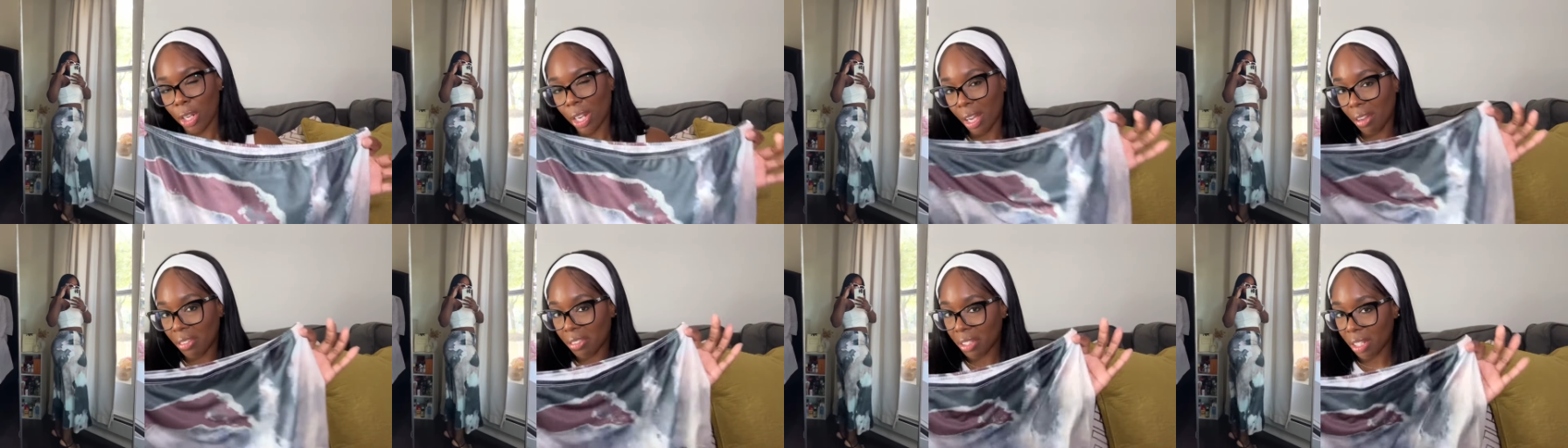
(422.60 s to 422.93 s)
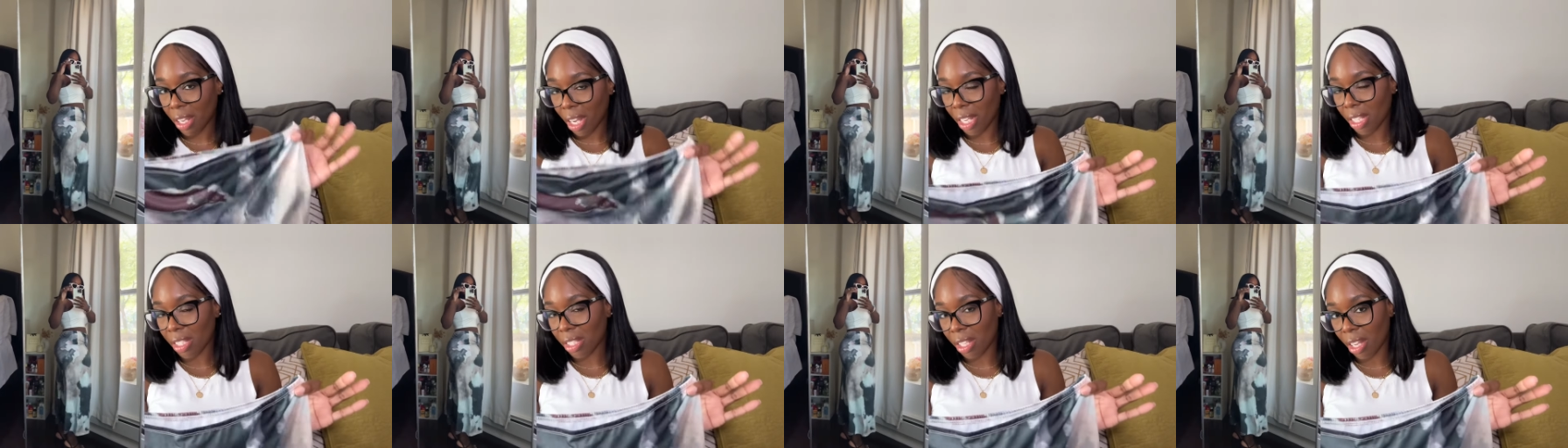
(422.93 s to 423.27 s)
have
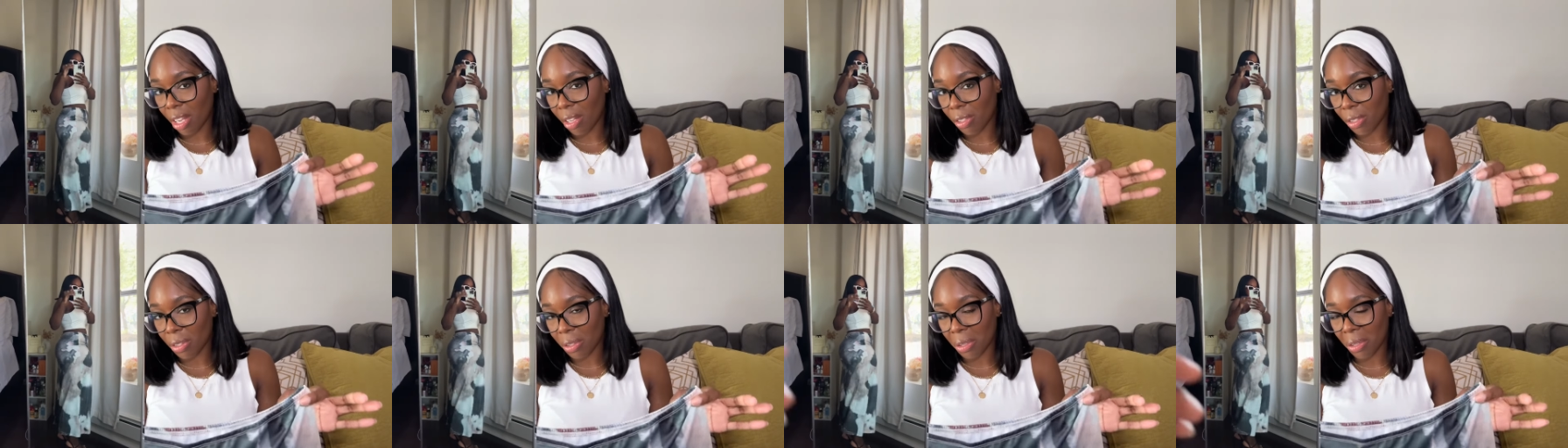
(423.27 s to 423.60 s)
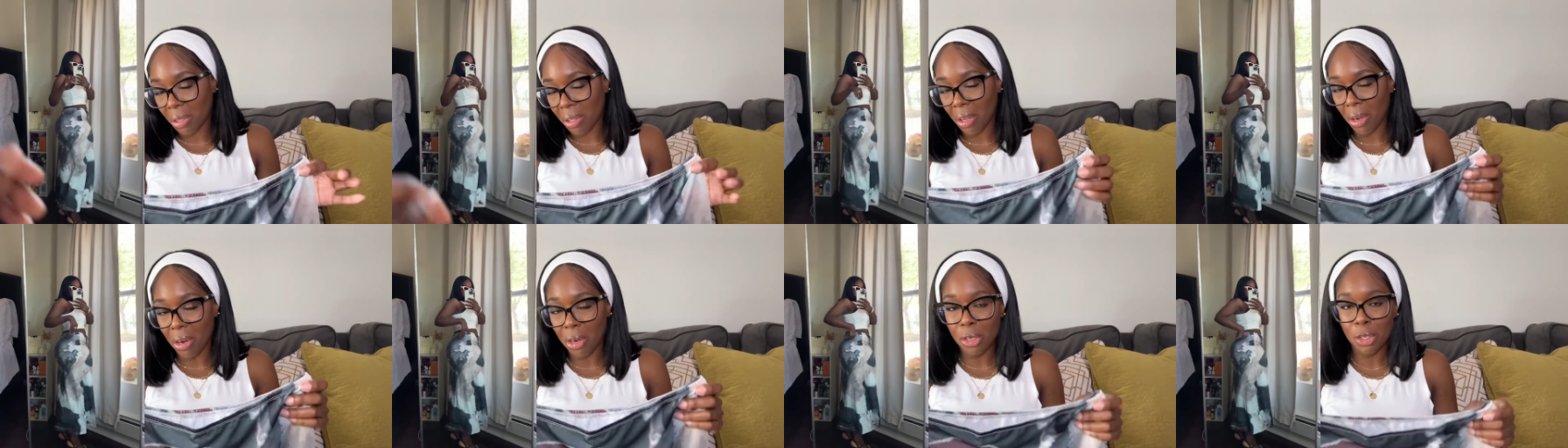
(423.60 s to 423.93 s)
sized down to a
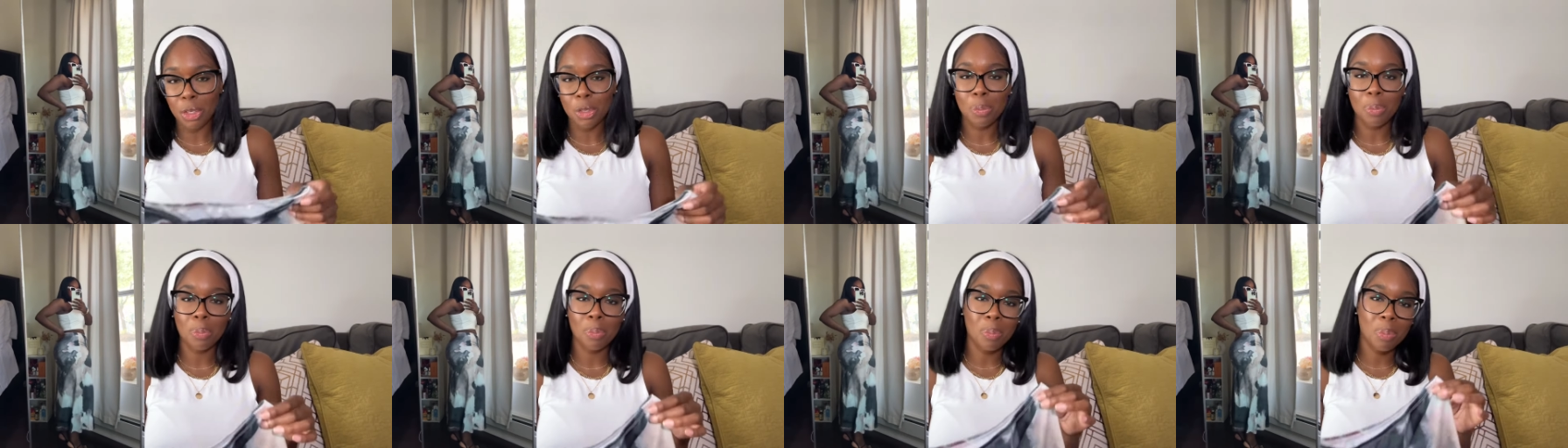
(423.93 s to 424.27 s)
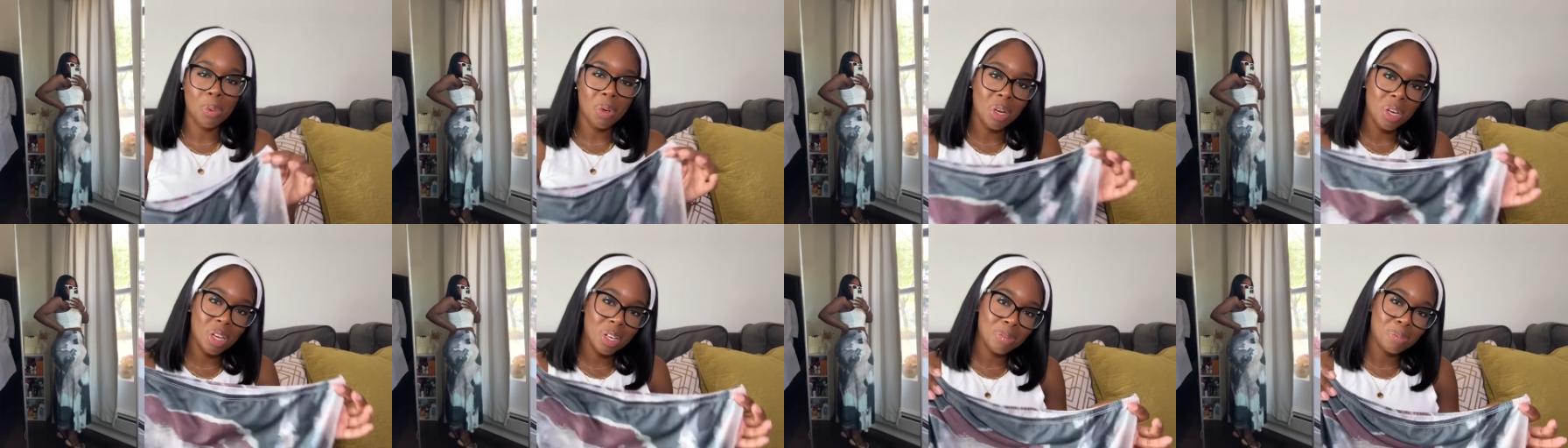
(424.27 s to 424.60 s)
large,
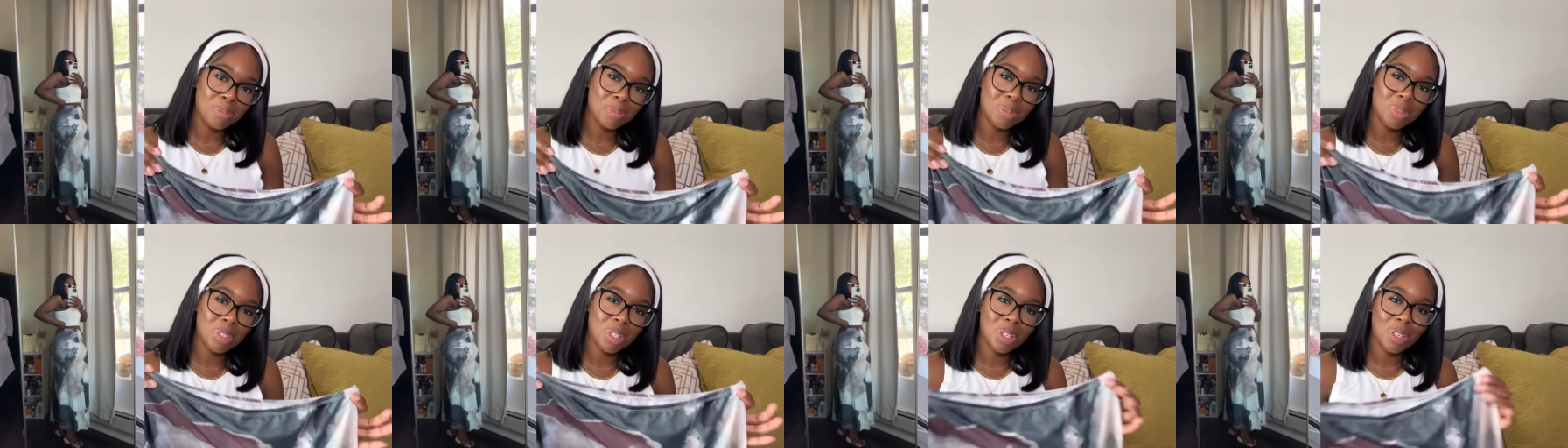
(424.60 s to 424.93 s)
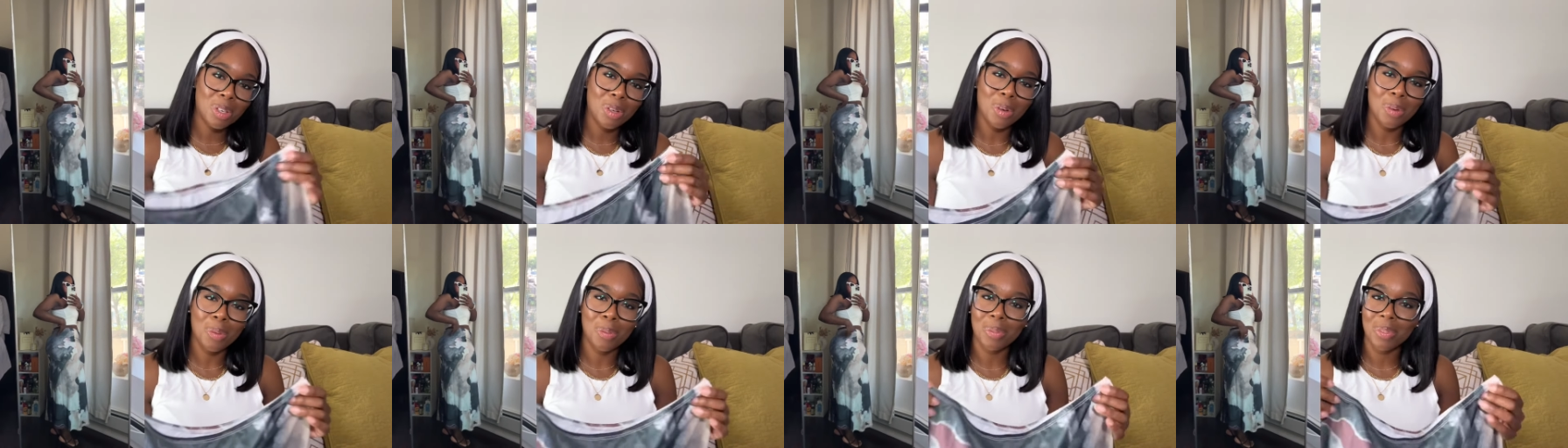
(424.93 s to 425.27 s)
but you
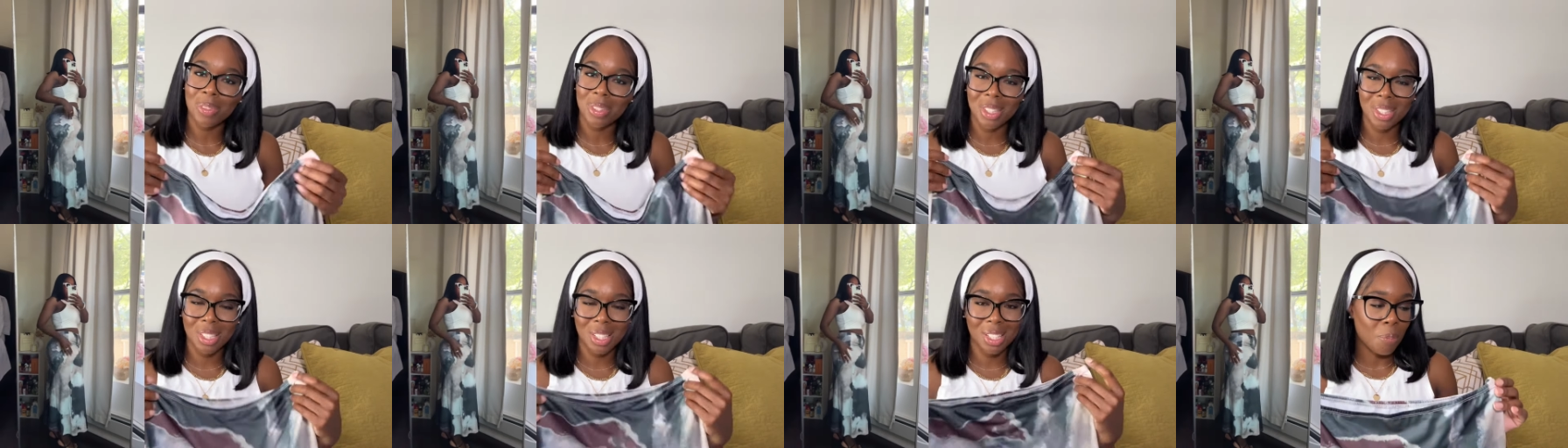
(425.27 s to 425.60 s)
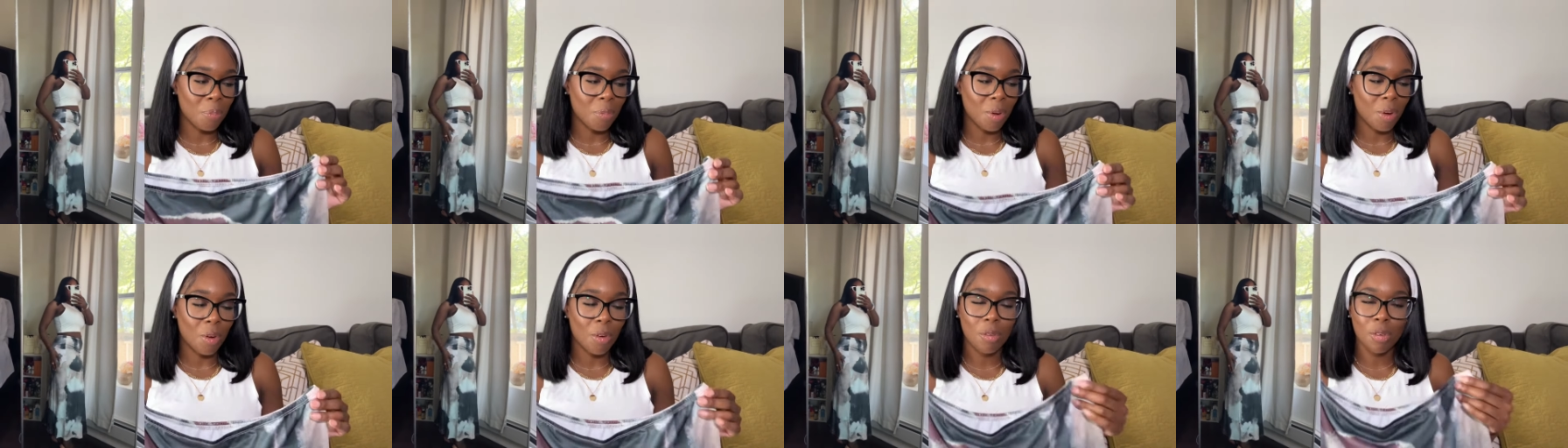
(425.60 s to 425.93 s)
know,
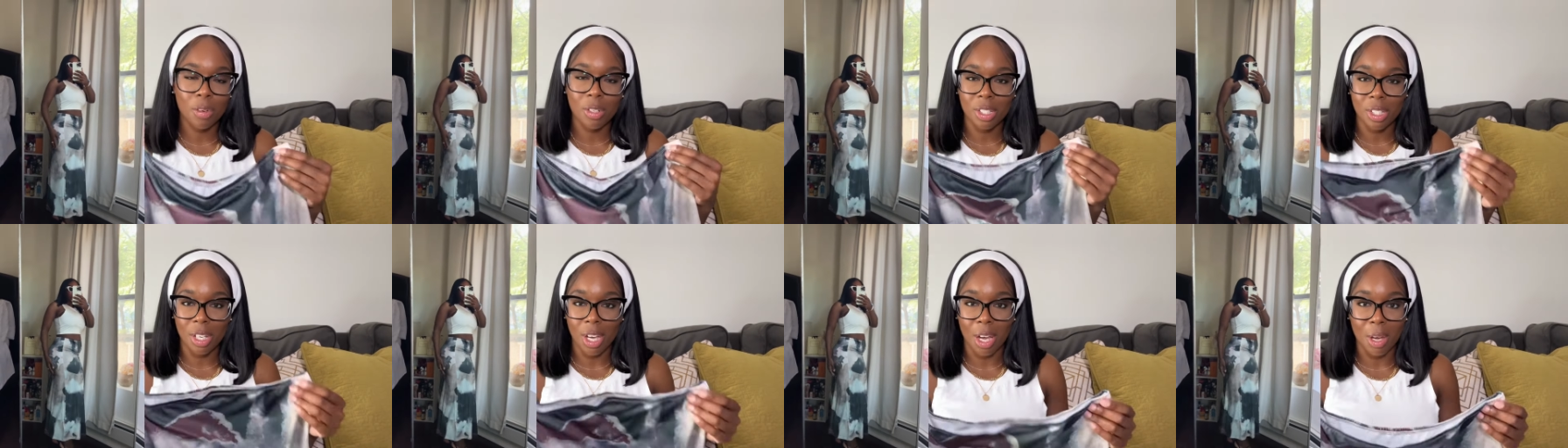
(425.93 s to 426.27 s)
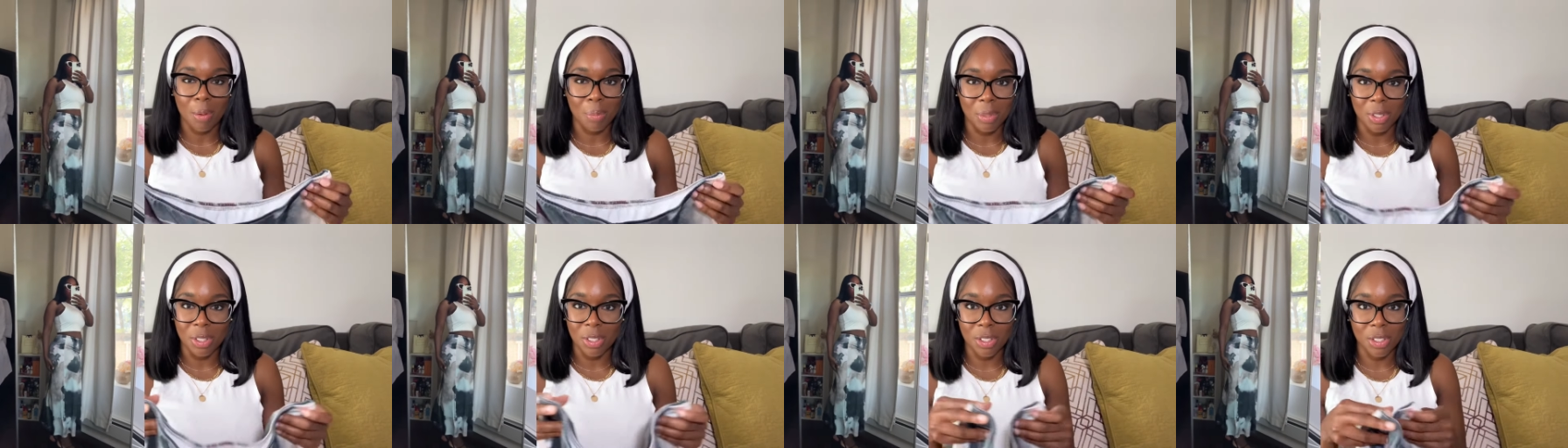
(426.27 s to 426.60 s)
over
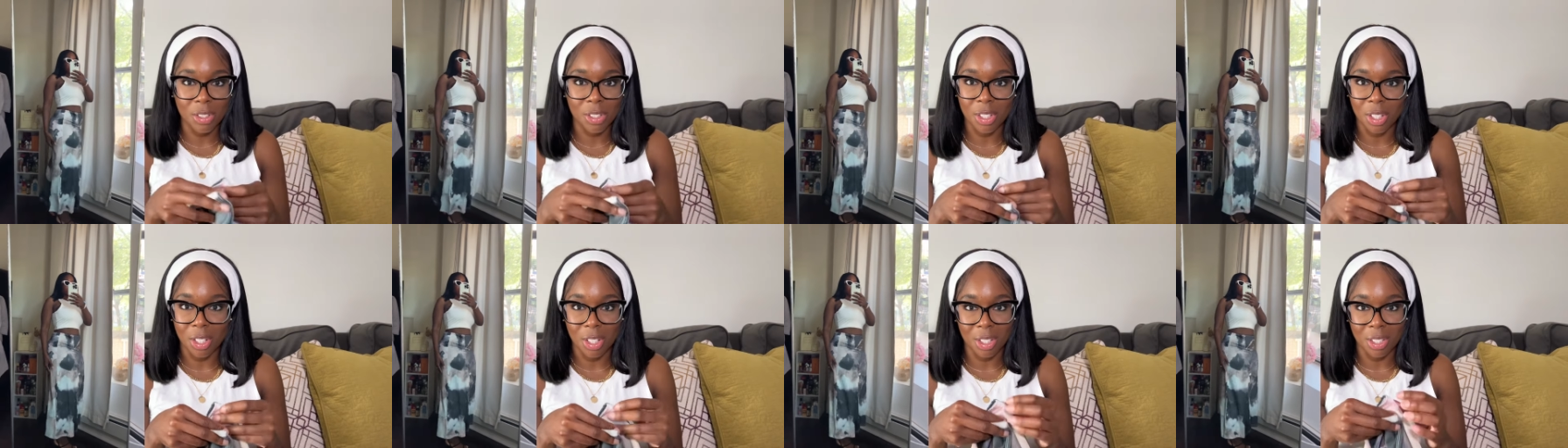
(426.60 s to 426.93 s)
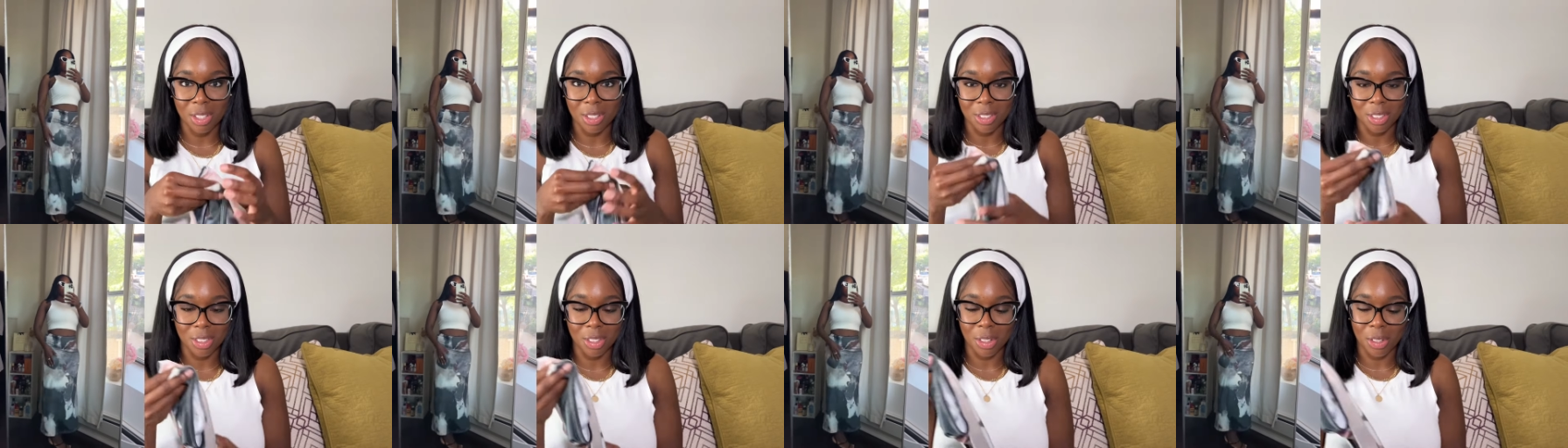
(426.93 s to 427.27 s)
time it's just gonna,
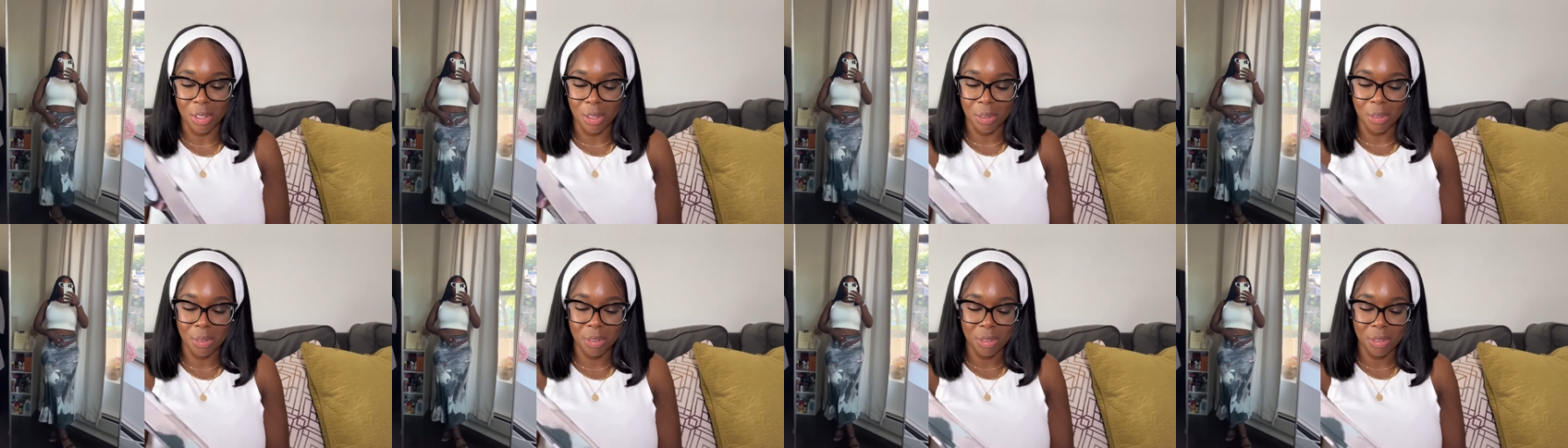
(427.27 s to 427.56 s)
you know,